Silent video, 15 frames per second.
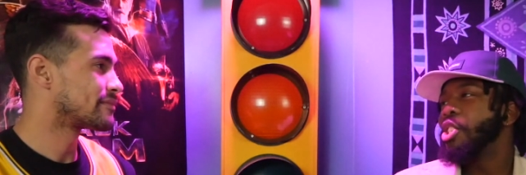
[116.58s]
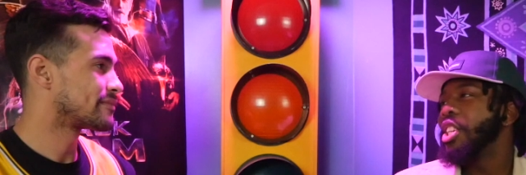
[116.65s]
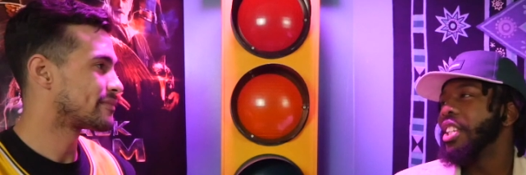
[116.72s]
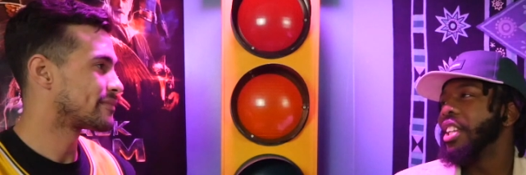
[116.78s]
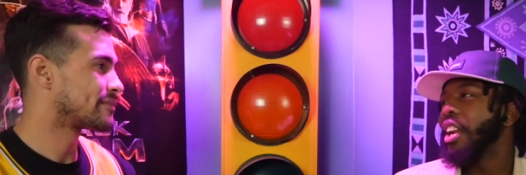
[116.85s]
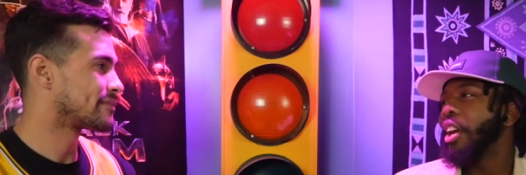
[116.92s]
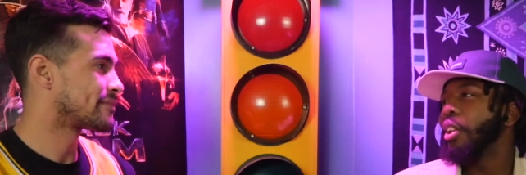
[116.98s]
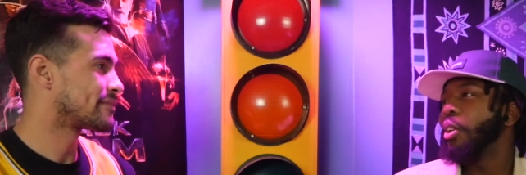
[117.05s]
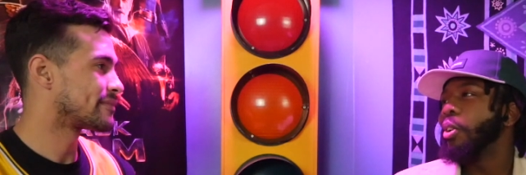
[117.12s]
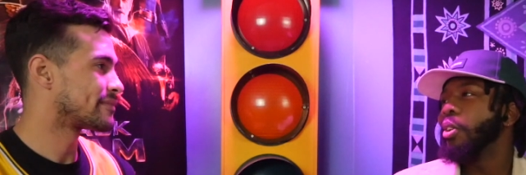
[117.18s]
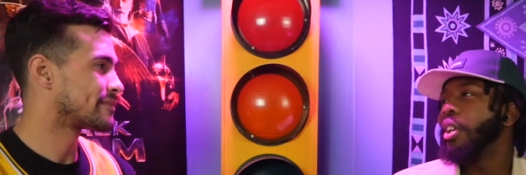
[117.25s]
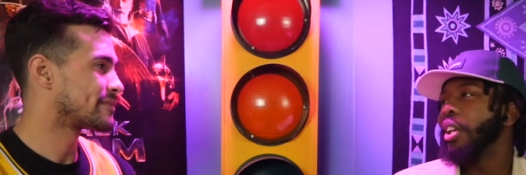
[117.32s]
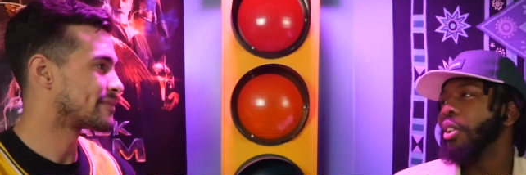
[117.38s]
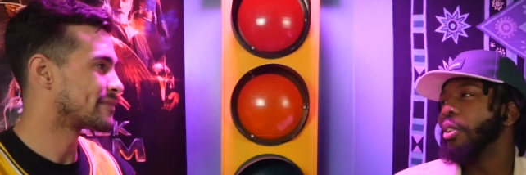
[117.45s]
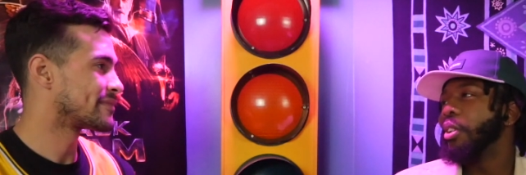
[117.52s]
Speaker 1: shit that I
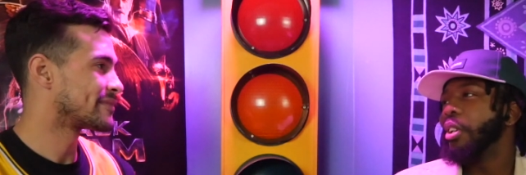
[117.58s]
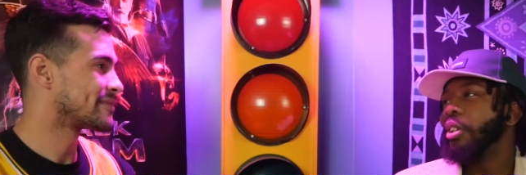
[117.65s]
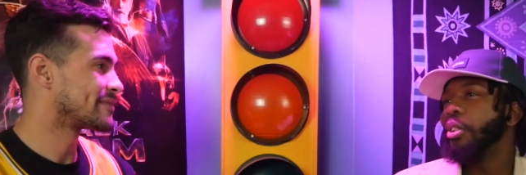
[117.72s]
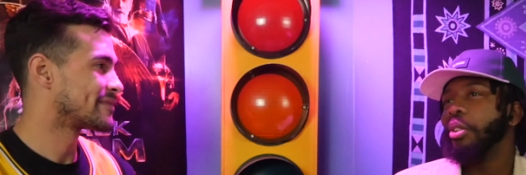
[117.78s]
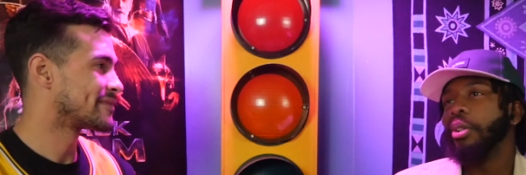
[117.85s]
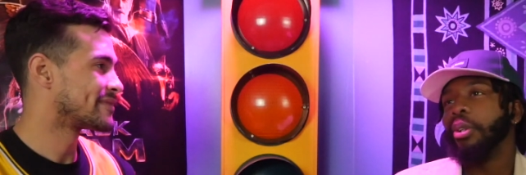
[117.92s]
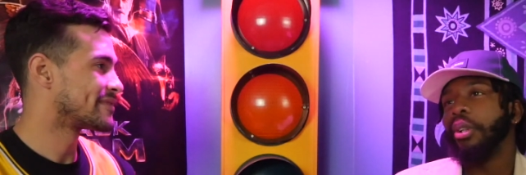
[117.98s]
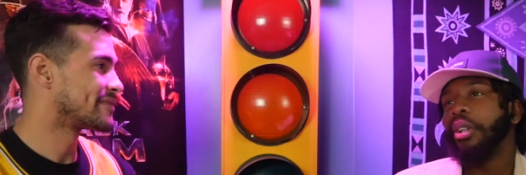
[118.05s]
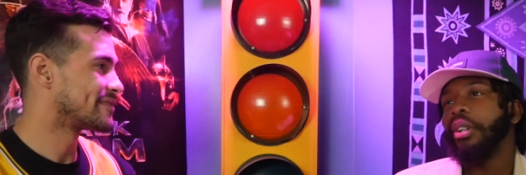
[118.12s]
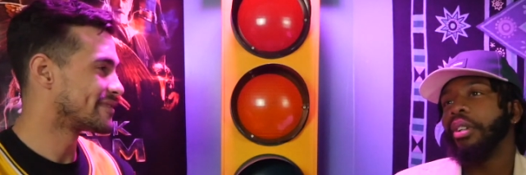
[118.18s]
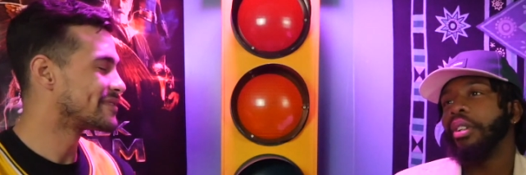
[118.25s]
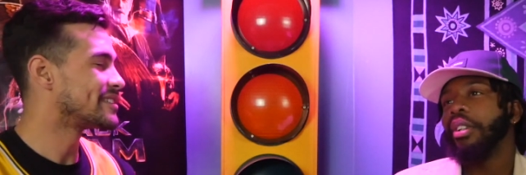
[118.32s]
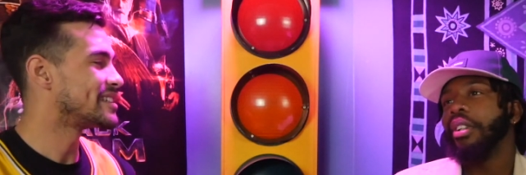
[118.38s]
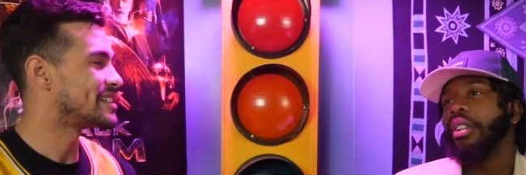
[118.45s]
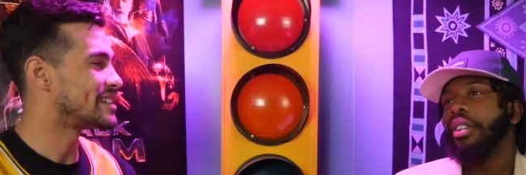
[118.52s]
learned, I learned it in New York.
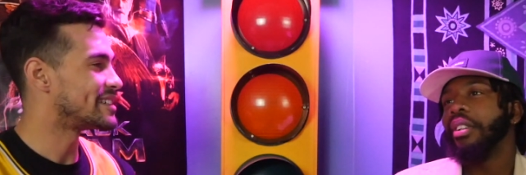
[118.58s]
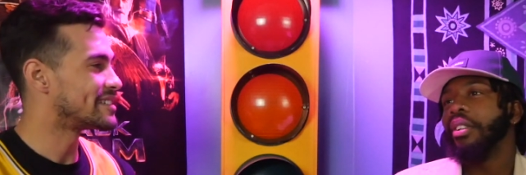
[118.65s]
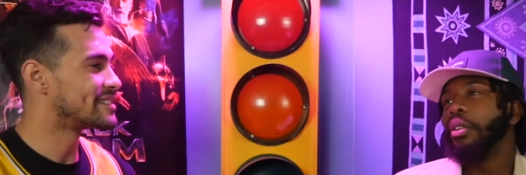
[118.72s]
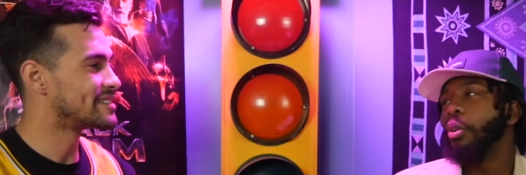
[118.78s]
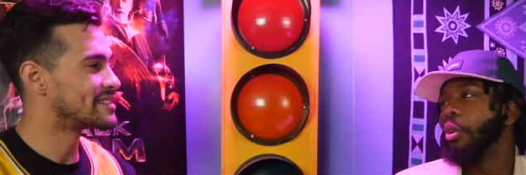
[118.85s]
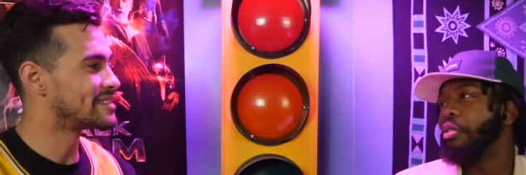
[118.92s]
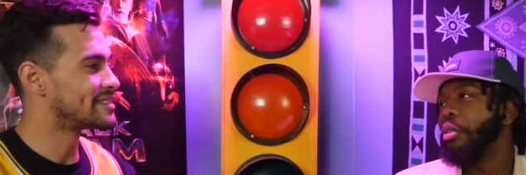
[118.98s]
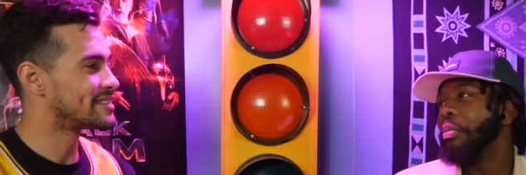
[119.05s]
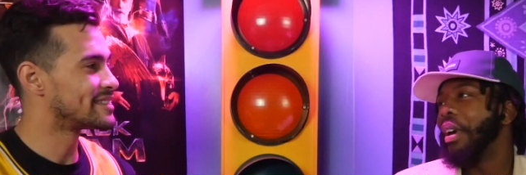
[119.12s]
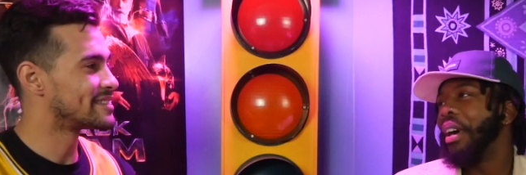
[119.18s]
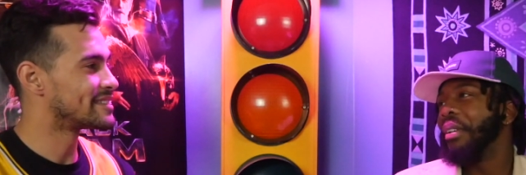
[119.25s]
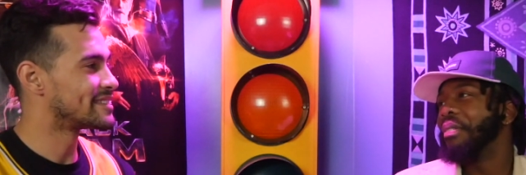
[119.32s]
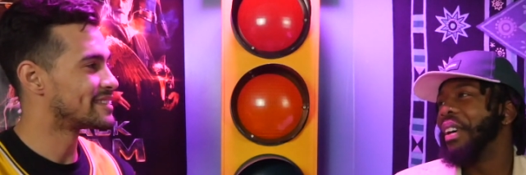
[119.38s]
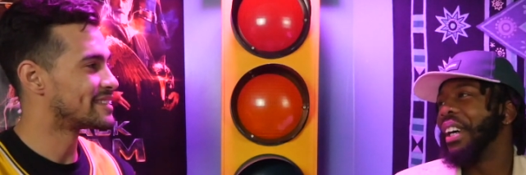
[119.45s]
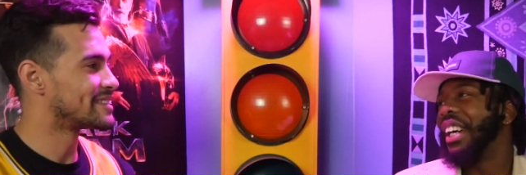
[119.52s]
Yeah. Or from
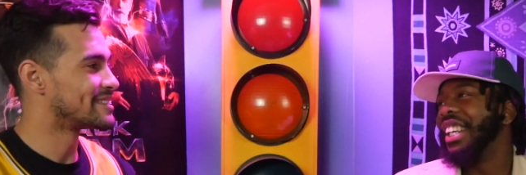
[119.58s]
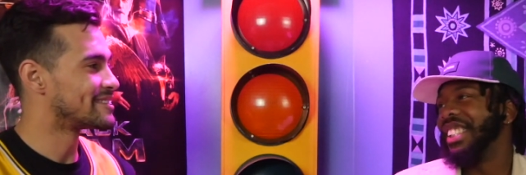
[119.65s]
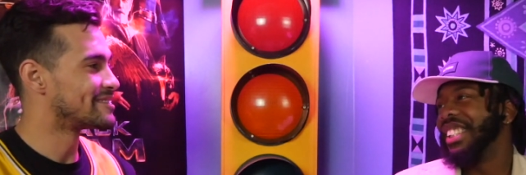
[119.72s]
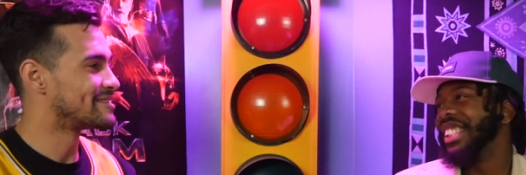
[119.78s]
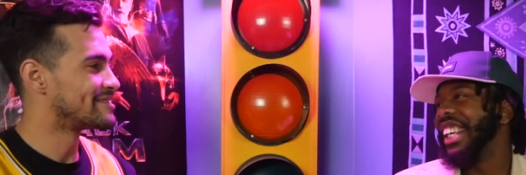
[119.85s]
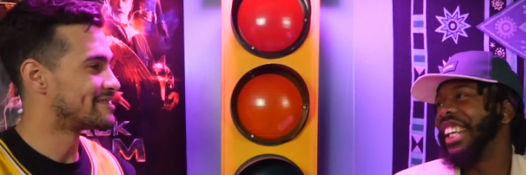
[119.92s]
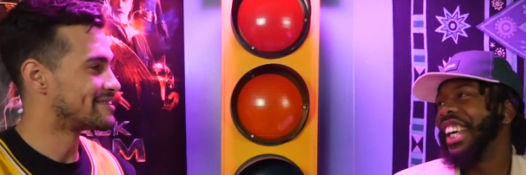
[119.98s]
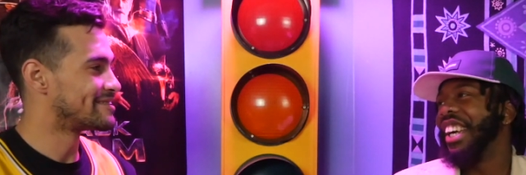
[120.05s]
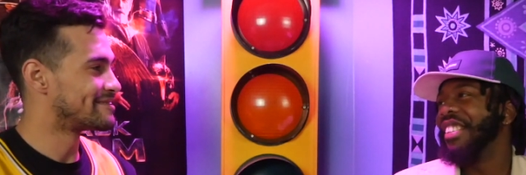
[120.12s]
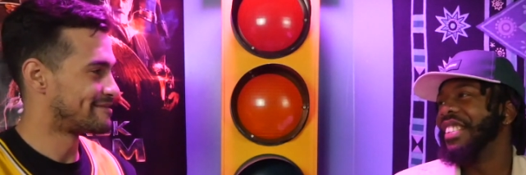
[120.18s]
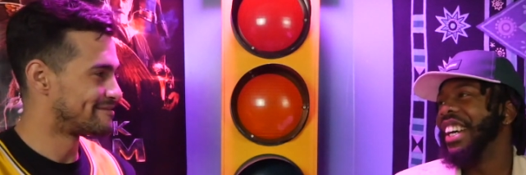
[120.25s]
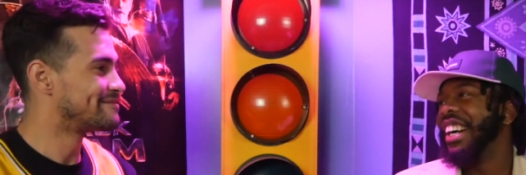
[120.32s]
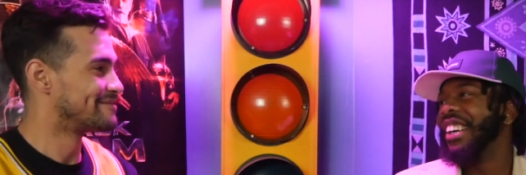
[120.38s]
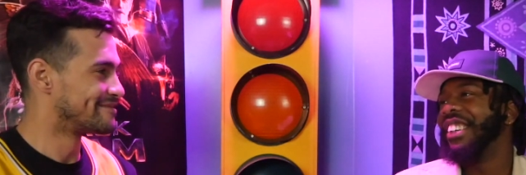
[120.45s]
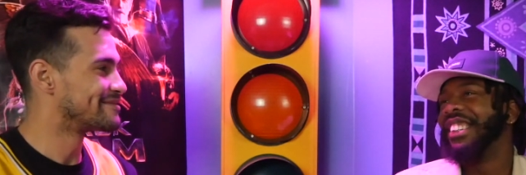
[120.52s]
my, my cousins that
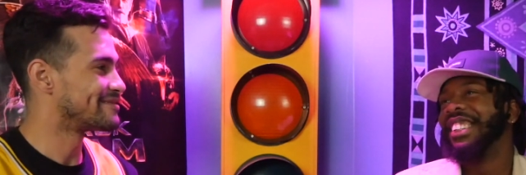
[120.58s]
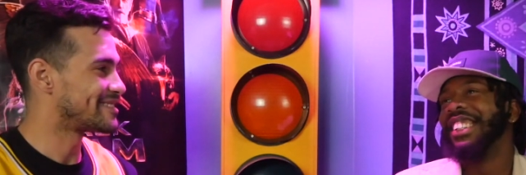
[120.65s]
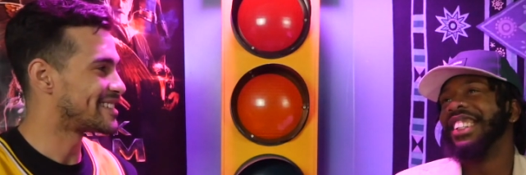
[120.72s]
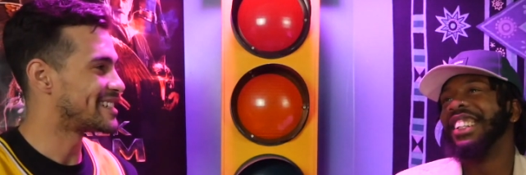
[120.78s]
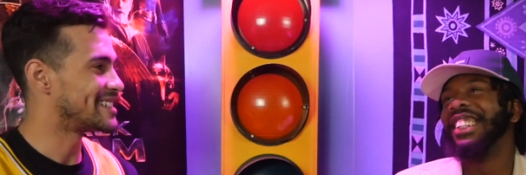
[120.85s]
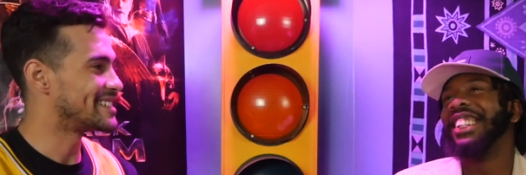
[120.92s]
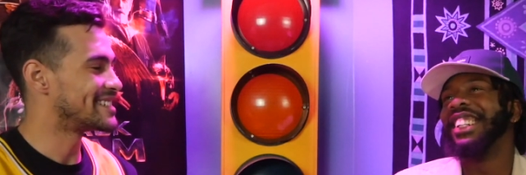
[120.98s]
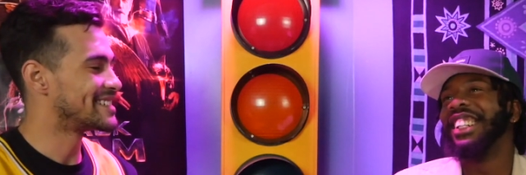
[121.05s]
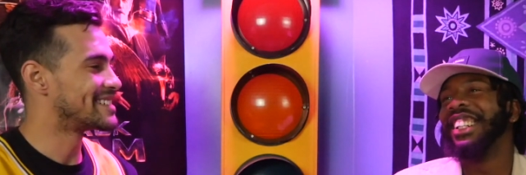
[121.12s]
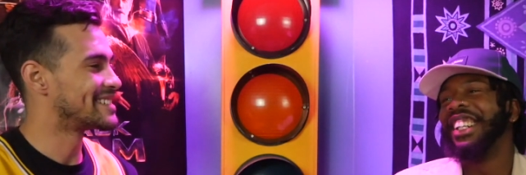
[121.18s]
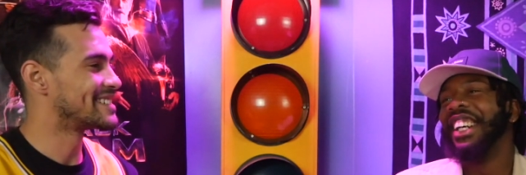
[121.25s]
came down. Yeah.